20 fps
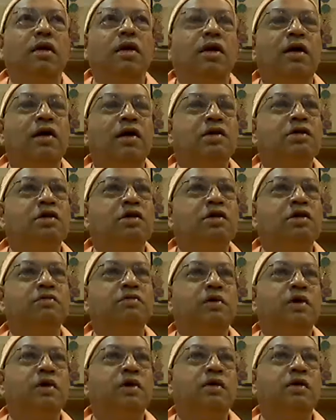Instead of
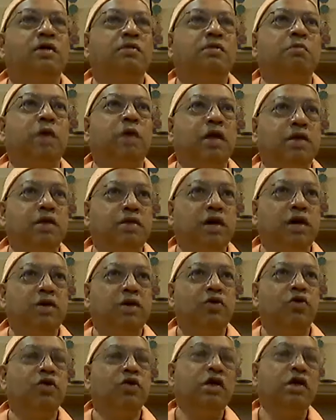
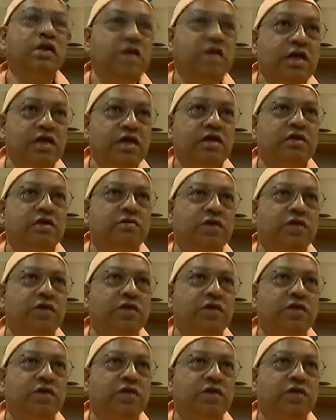meditating on the deity